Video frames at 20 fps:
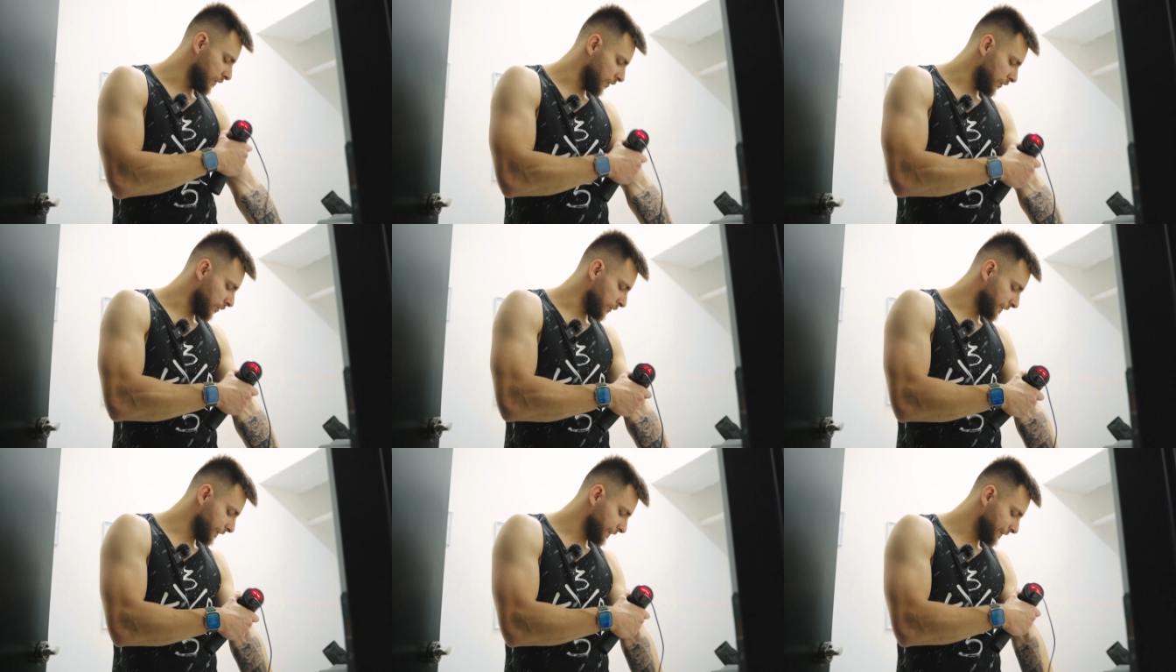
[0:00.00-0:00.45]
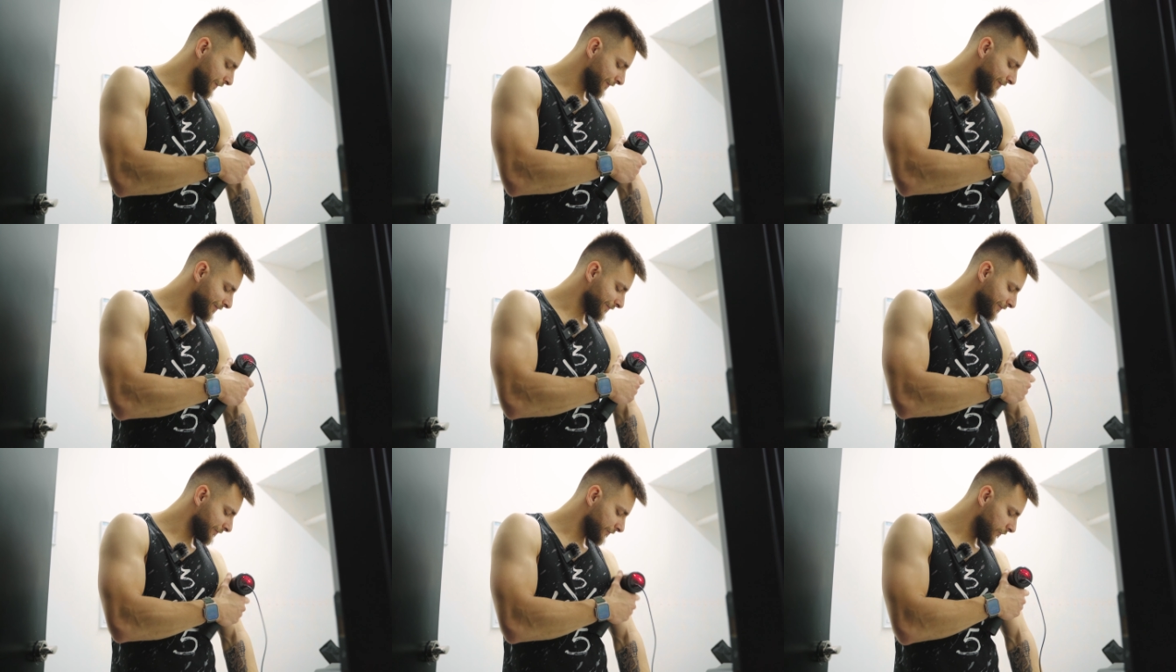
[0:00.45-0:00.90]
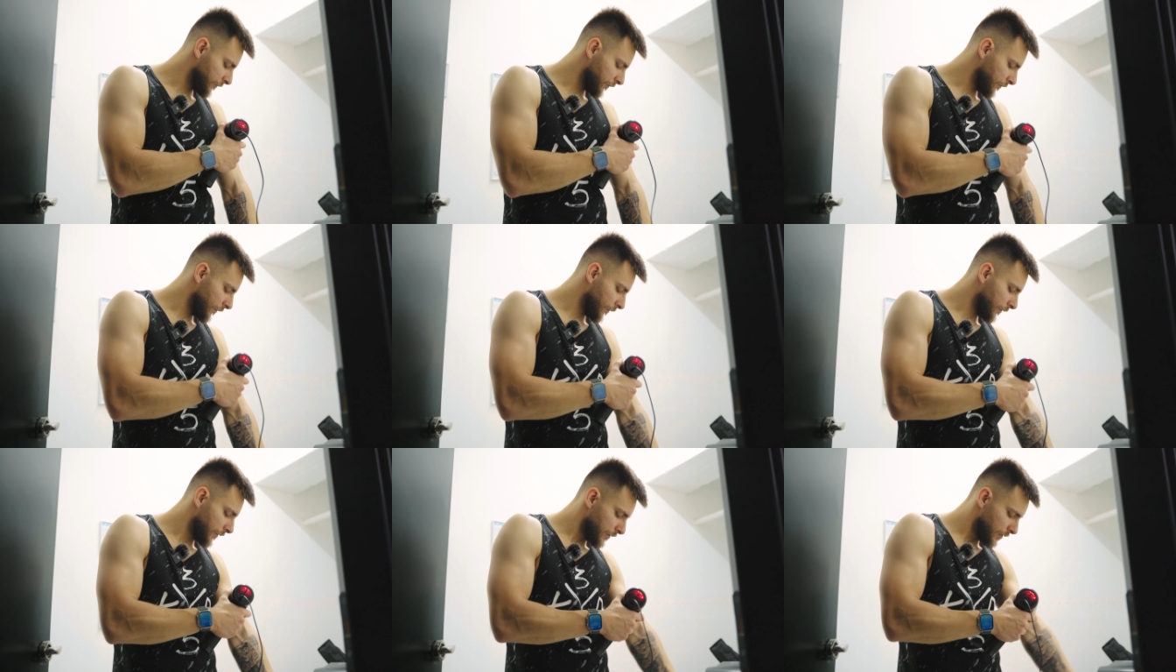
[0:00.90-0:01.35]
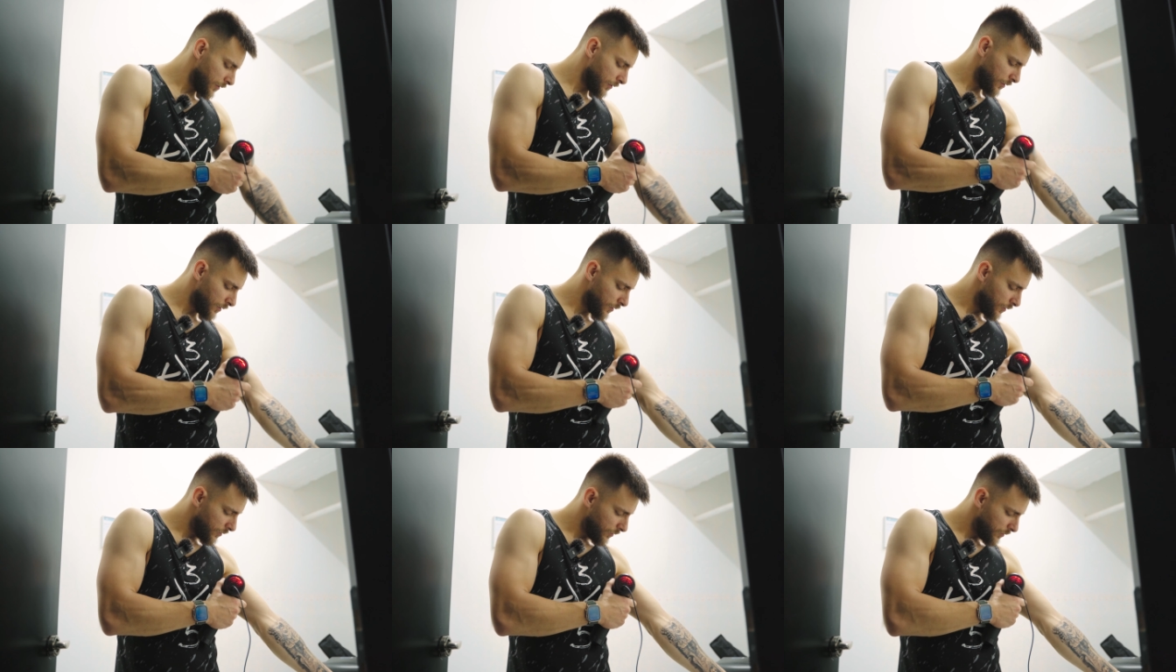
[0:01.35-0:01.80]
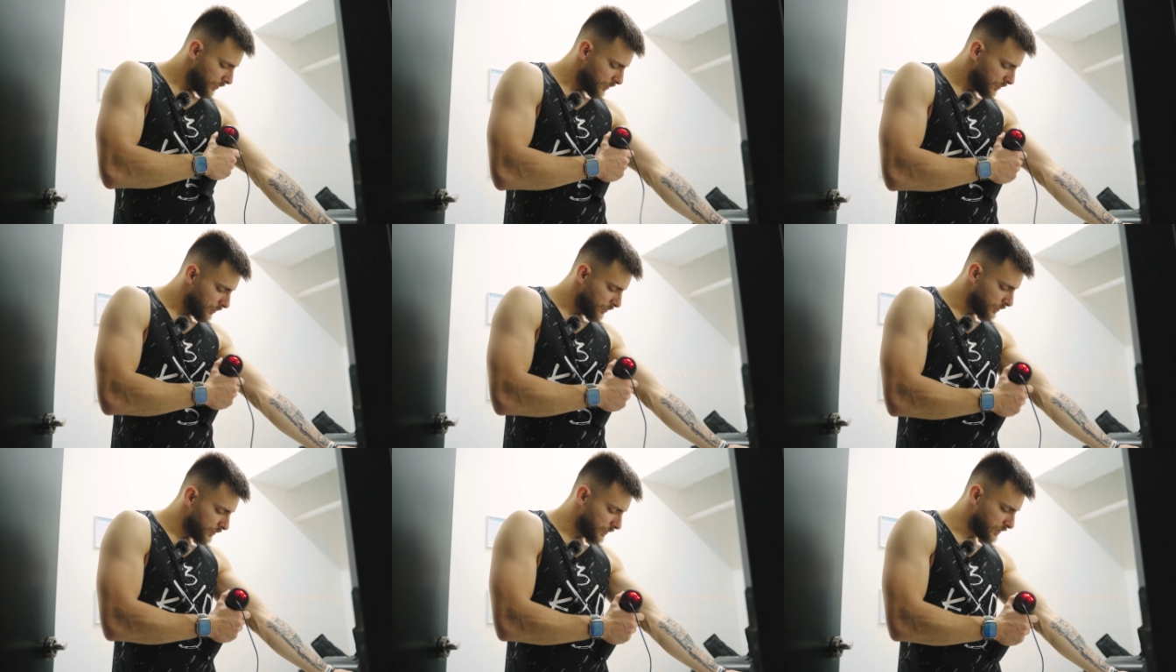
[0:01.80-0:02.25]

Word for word: So trying to get them a little bit loosened up